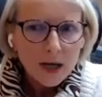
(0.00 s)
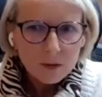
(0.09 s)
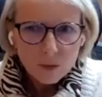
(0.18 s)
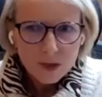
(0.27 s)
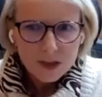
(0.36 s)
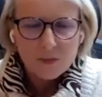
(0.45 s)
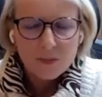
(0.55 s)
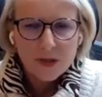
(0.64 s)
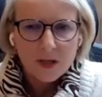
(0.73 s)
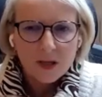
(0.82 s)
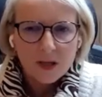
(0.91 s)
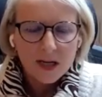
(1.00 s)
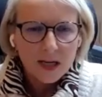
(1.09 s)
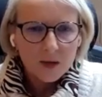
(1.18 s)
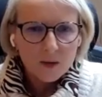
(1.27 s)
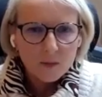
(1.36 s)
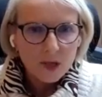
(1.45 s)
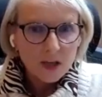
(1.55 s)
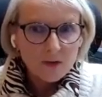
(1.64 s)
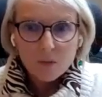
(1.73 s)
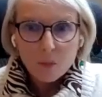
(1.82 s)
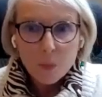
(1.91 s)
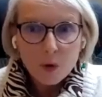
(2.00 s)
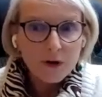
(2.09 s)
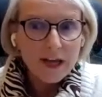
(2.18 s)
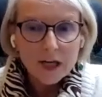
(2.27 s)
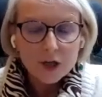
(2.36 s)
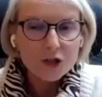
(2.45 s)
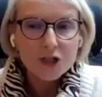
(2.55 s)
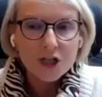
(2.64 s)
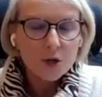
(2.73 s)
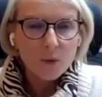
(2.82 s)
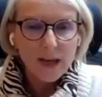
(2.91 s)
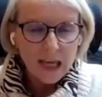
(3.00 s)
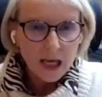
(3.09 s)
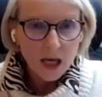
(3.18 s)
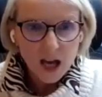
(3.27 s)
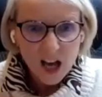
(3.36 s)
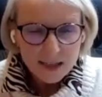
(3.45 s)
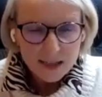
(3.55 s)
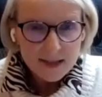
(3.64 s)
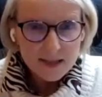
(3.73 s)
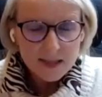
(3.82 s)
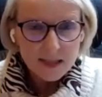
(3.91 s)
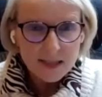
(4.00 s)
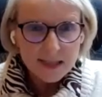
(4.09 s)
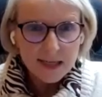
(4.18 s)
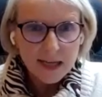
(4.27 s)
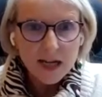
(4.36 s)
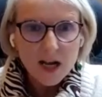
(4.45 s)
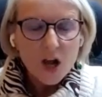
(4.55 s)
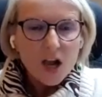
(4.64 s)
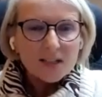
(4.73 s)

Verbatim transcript: I don't want to be like giving more energy away constantly.